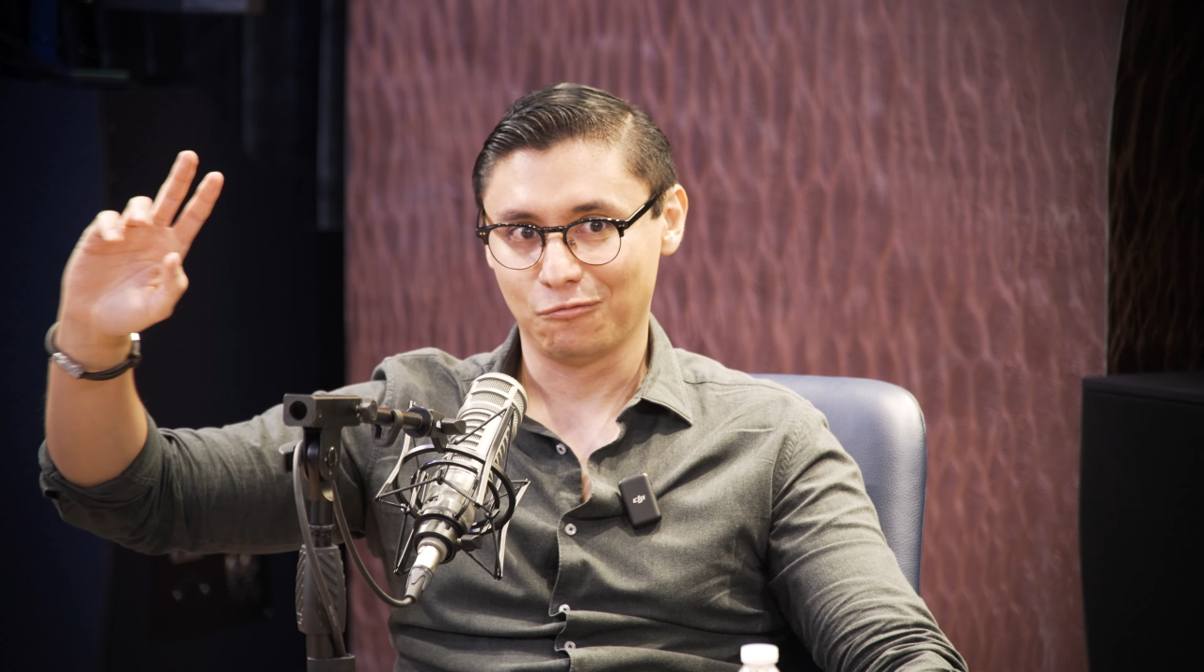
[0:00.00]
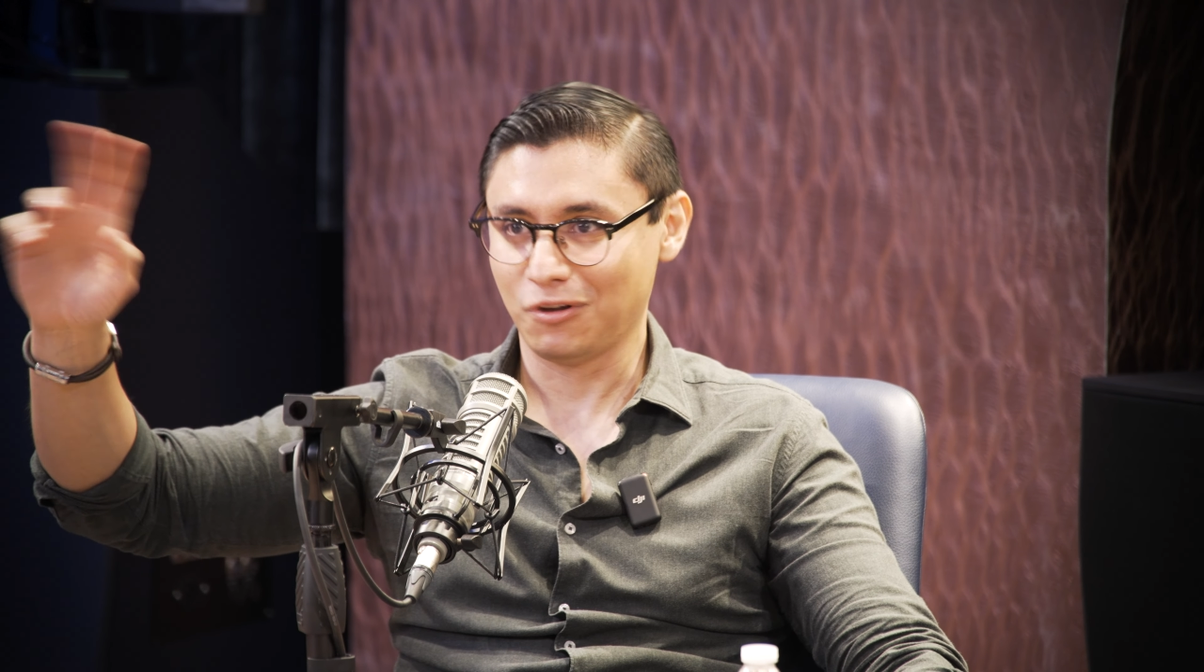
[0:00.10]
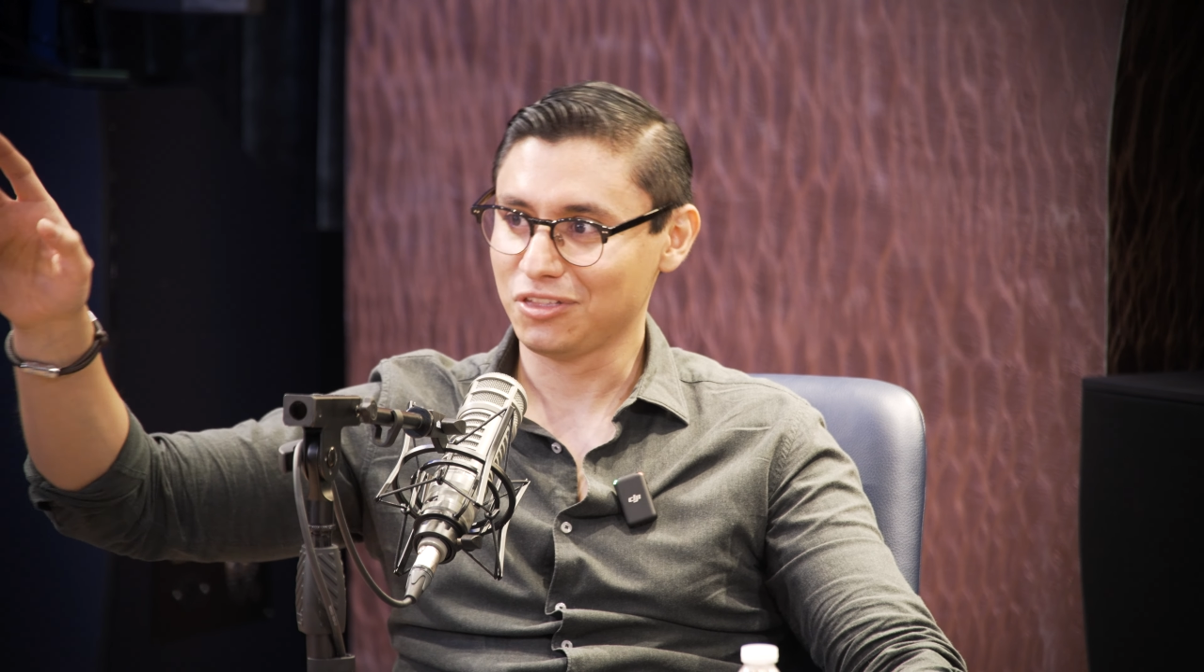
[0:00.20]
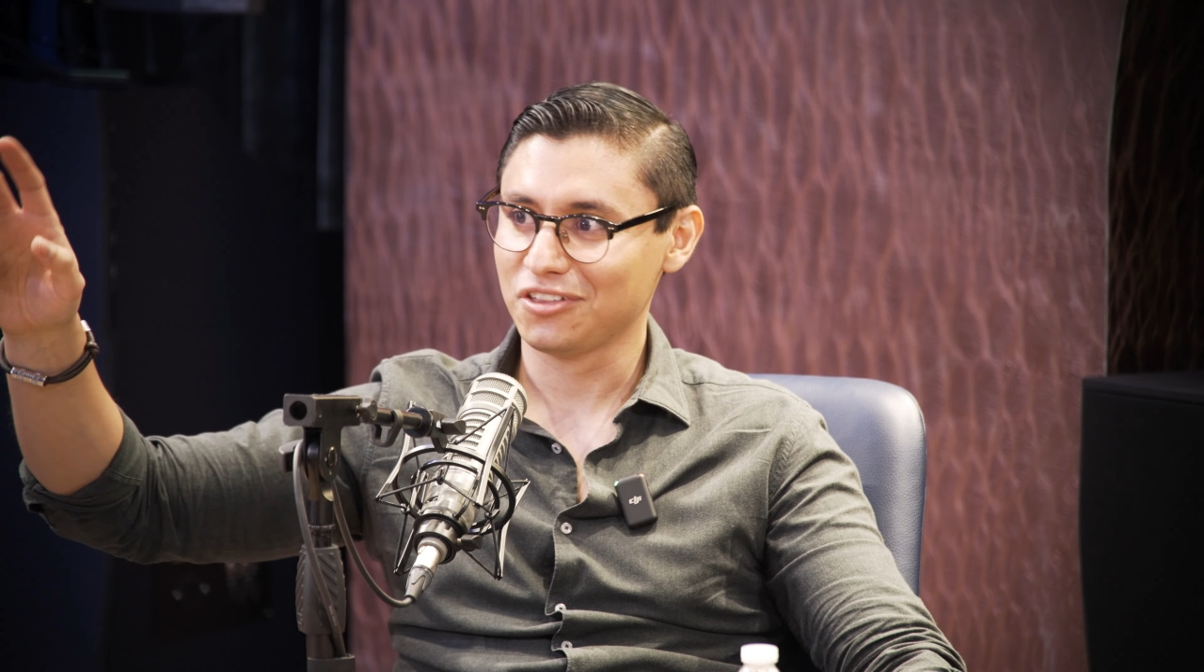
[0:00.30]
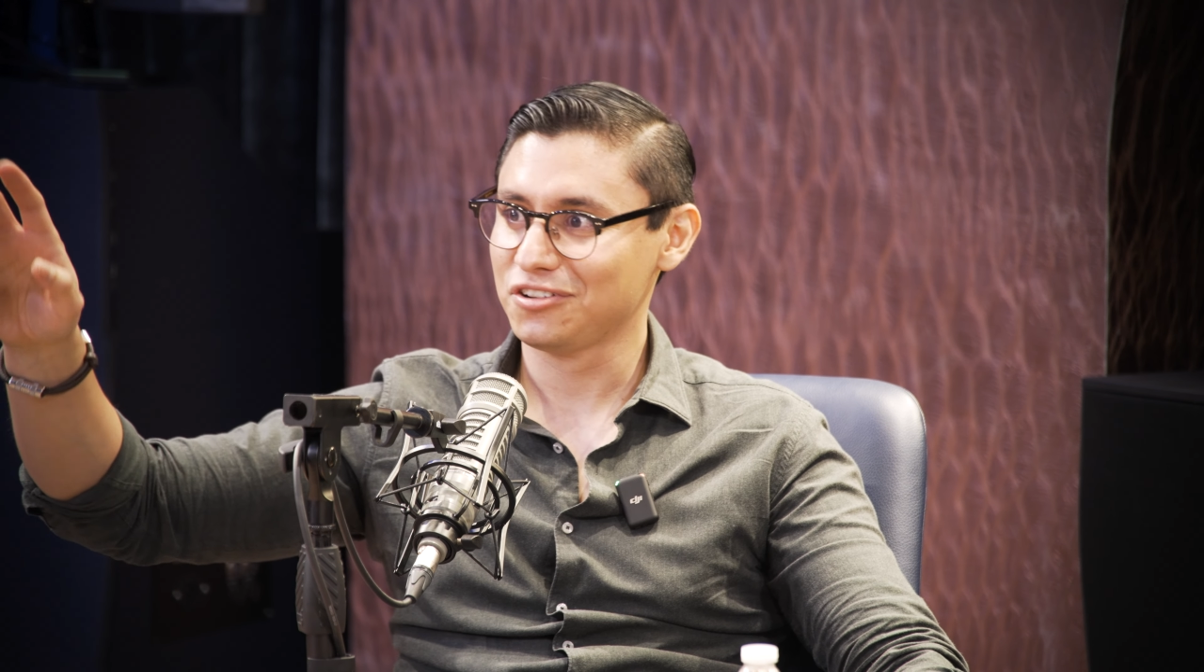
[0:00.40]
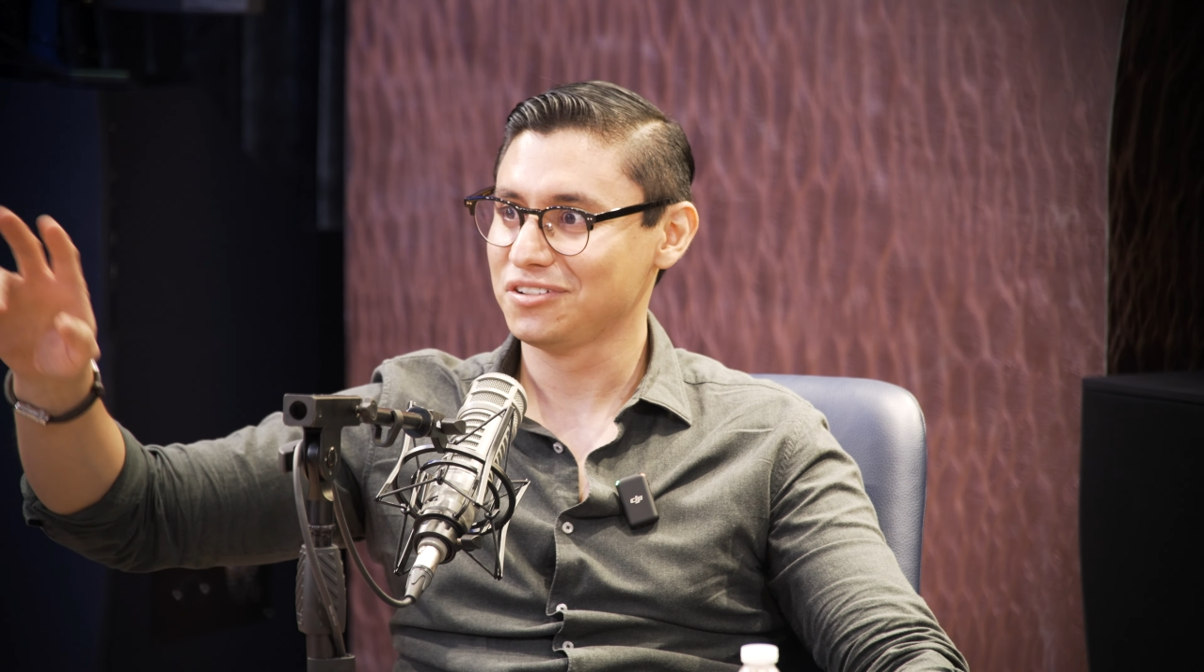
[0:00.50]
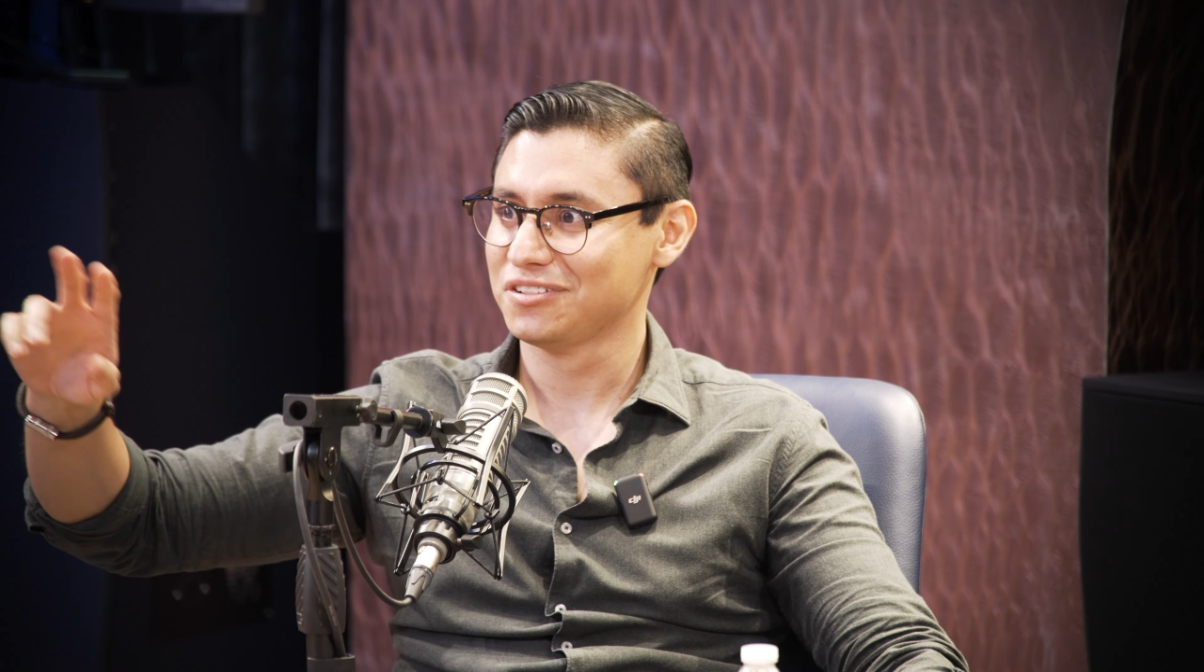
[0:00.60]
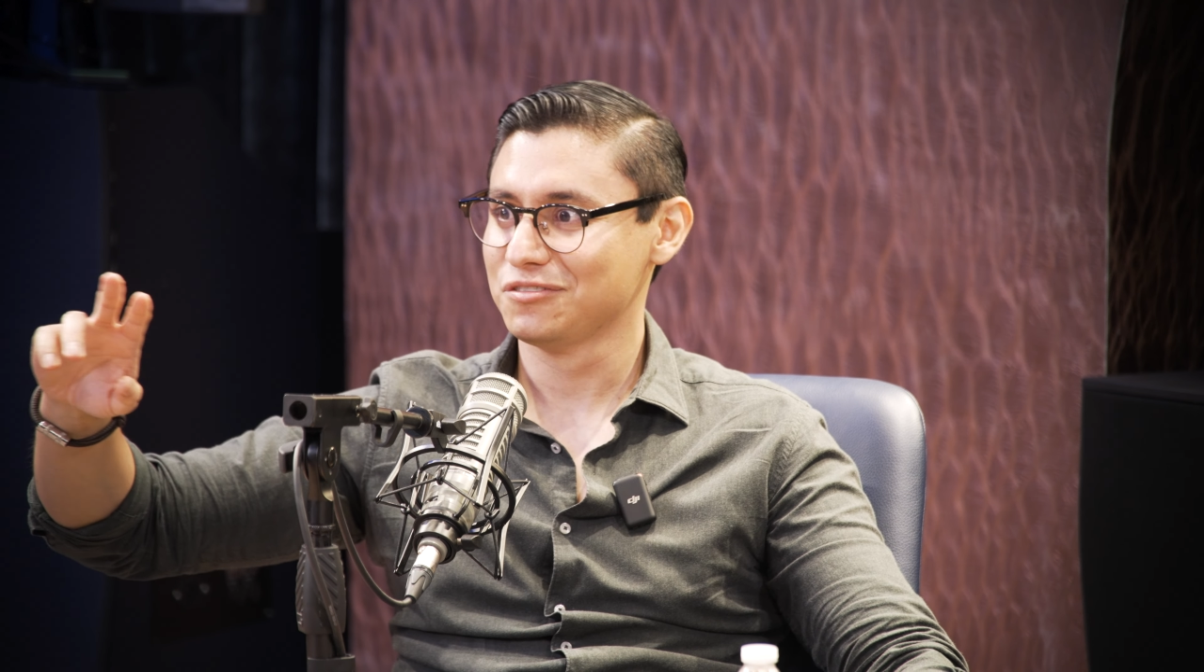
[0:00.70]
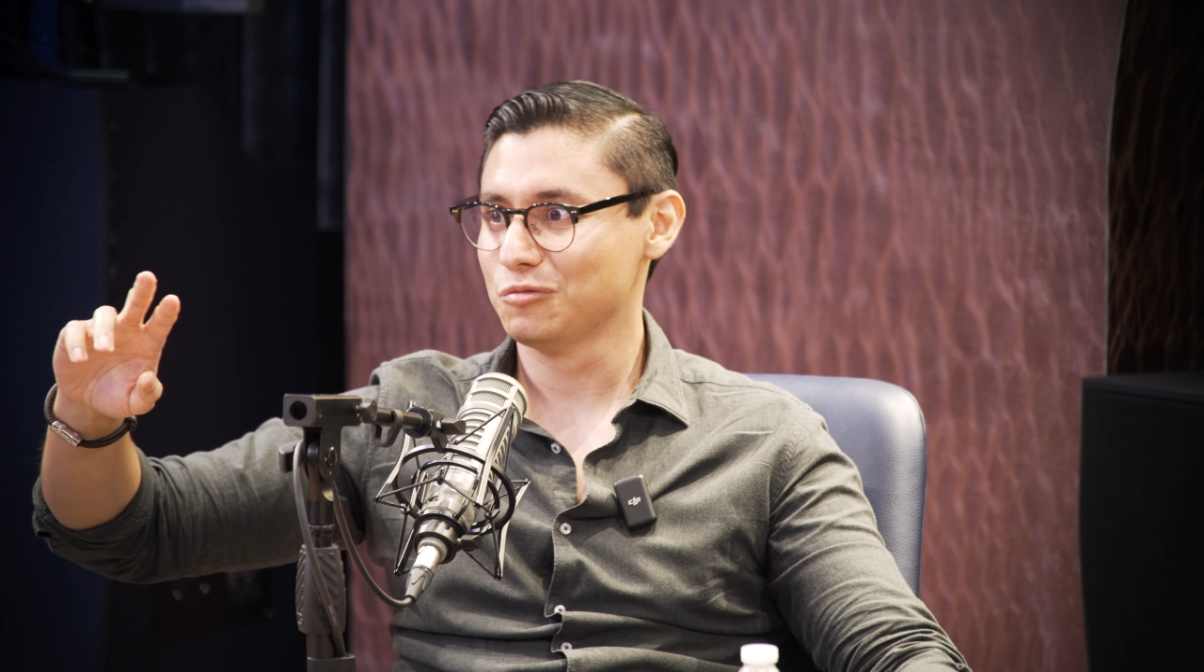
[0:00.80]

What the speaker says: went under.